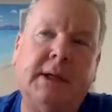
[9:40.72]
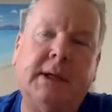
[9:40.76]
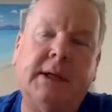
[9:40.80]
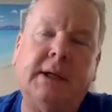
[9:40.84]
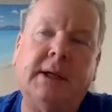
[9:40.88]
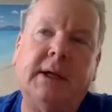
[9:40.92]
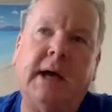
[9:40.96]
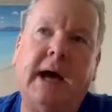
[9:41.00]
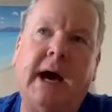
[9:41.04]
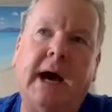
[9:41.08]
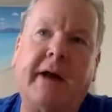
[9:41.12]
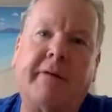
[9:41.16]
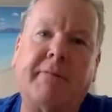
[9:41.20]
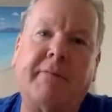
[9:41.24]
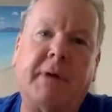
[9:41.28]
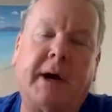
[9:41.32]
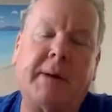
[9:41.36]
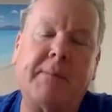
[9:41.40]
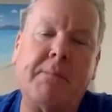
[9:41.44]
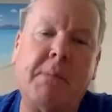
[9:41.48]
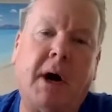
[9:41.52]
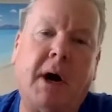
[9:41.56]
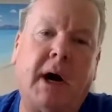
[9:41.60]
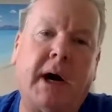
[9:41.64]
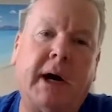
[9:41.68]
out of my
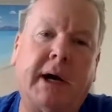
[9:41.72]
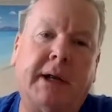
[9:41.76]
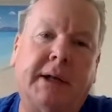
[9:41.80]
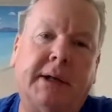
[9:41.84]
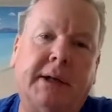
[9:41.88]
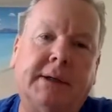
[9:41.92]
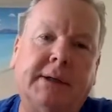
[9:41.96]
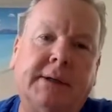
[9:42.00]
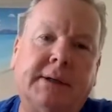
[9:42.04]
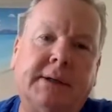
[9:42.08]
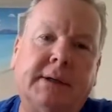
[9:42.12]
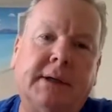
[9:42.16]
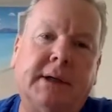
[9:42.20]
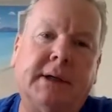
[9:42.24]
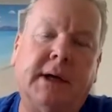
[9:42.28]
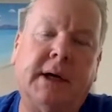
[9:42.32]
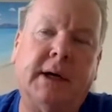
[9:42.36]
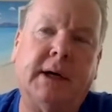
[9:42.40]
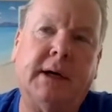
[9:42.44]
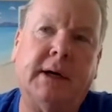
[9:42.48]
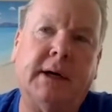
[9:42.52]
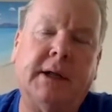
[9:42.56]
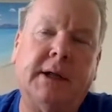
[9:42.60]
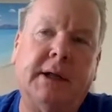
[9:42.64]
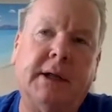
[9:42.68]
mind
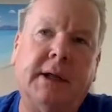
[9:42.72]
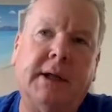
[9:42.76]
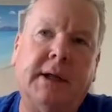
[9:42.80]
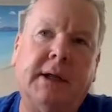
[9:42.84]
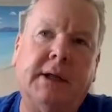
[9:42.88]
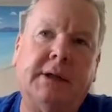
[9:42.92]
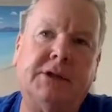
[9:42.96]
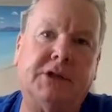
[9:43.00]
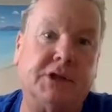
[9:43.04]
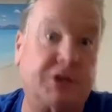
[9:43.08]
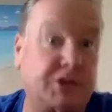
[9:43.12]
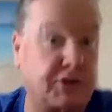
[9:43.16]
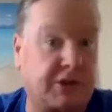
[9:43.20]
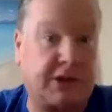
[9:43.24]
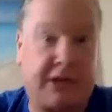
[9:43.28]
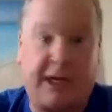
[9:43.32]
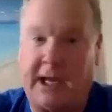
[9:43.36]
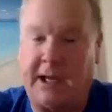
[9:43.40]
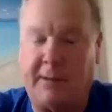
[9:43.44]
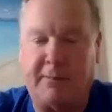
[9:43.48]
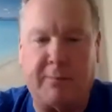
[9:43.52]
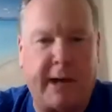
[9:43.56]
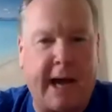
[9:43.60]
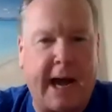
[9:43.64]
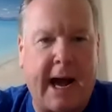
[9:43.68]
just
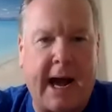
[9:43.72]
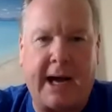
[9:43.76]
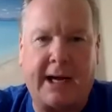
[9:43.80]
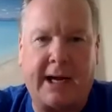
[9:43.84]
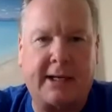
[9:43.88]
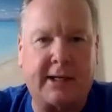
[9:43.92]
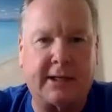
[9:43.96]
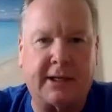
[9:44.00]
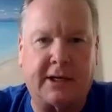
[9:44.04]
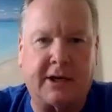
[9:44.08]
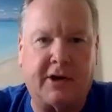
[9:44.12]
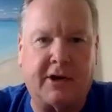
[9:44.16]
came back, and